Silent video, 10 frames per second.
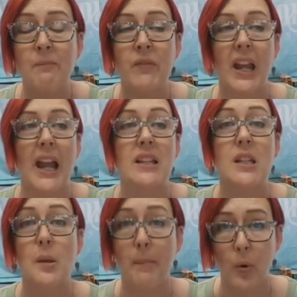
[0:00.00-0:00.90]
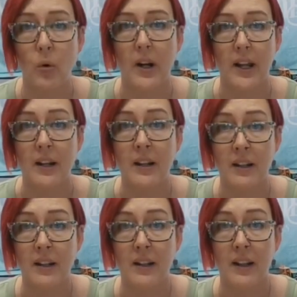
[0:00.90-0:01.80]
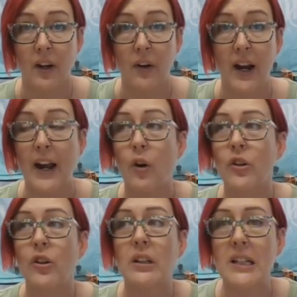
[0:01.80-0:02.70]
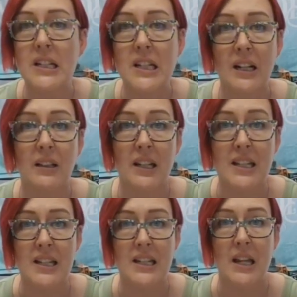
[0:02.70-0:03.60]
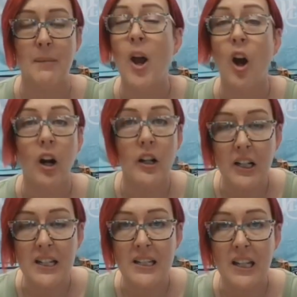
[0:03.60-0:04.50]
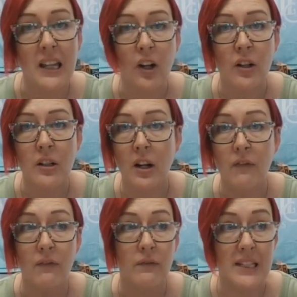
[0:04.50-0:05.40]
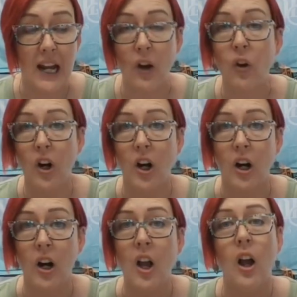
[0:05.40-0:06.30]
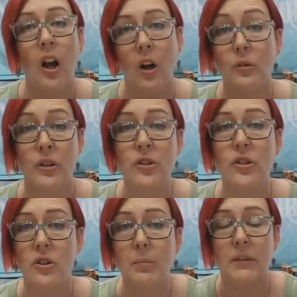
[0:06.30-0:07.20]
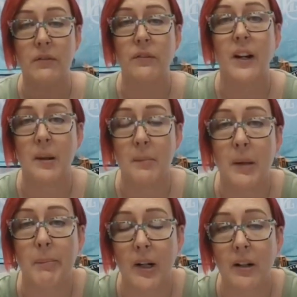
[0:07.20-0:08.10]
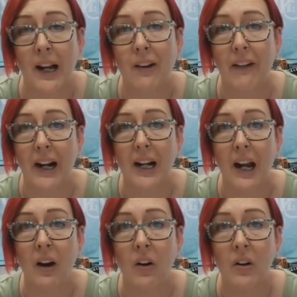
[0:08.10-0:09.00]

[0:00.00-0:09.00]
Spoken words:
and supported. Okay. Or you're at least going to listen to them. Are you going to sit there and tell her, oh, you're stupid for fucking being burned out right now?